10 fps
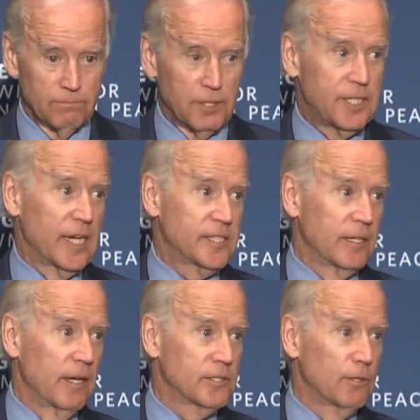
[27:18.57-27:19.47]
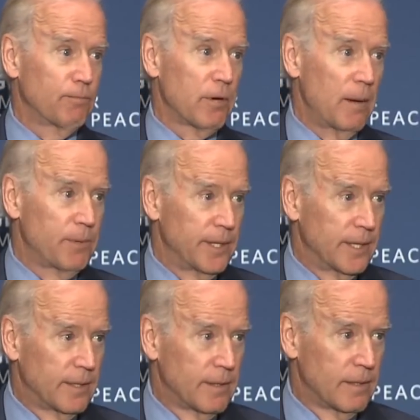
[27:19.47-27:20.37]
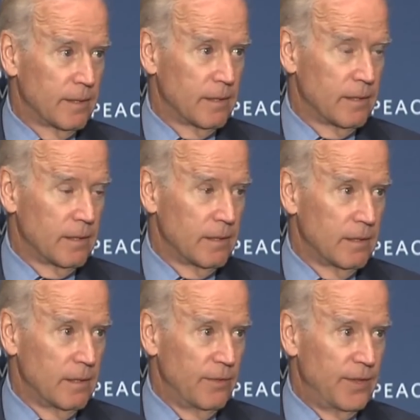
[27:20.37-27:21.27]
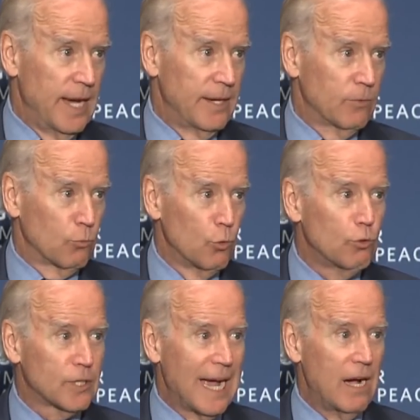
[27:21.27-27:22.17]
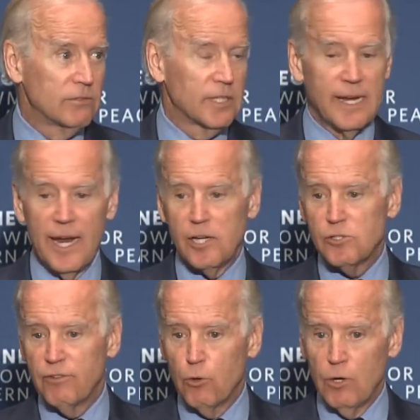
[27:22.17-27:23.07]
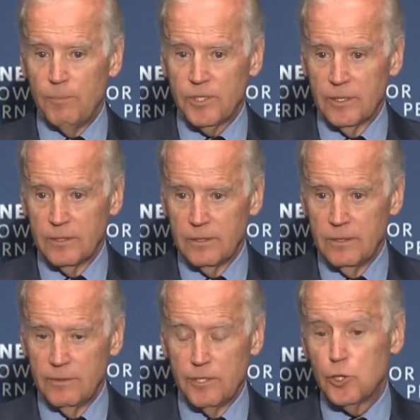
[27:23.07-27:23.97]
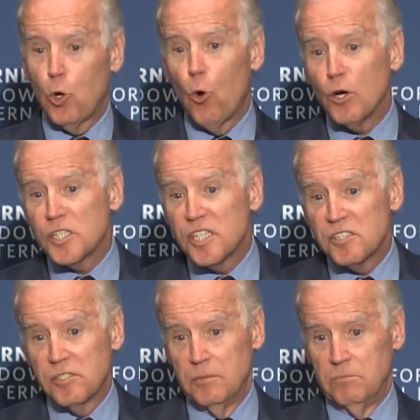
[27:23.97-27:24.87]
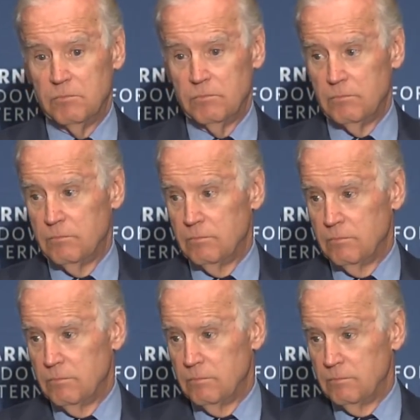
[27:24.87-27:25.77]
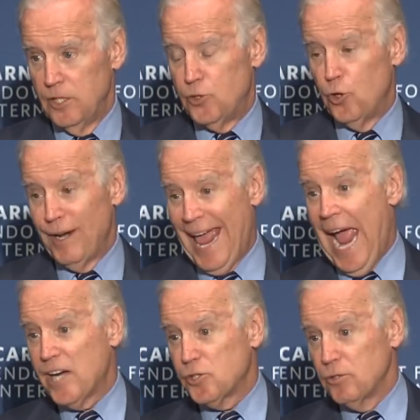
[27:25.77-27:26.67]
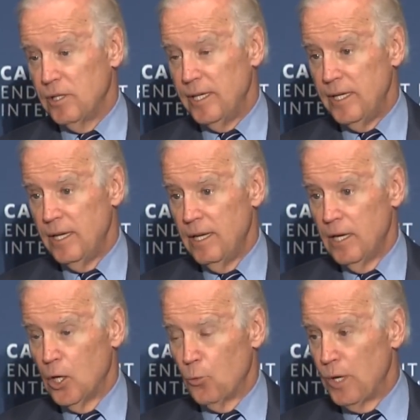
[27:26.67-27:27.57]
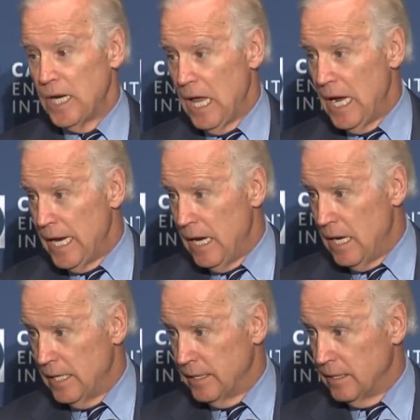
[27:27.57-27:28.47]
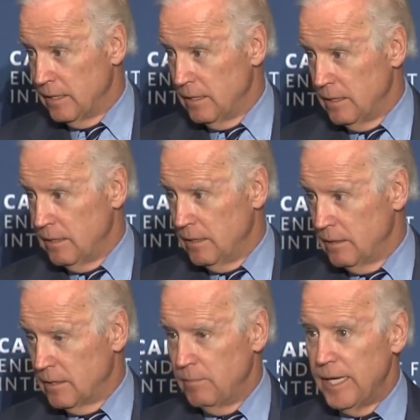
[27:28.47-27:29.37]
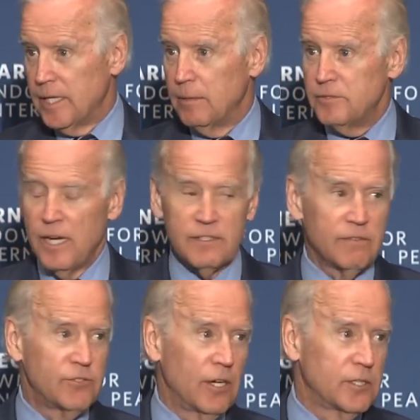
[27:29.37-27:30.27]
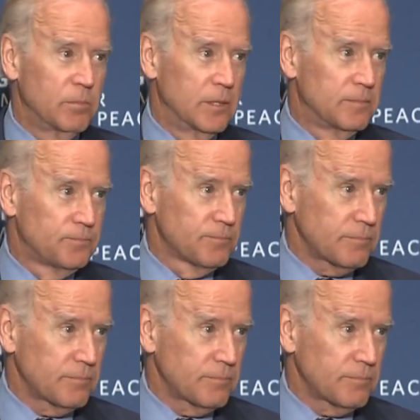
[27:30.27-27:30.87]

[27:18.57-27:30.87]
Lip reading: protects intellectual property, that roots out the cancer of corruption. There's a court system that you can actually rely on to make an objective judgment.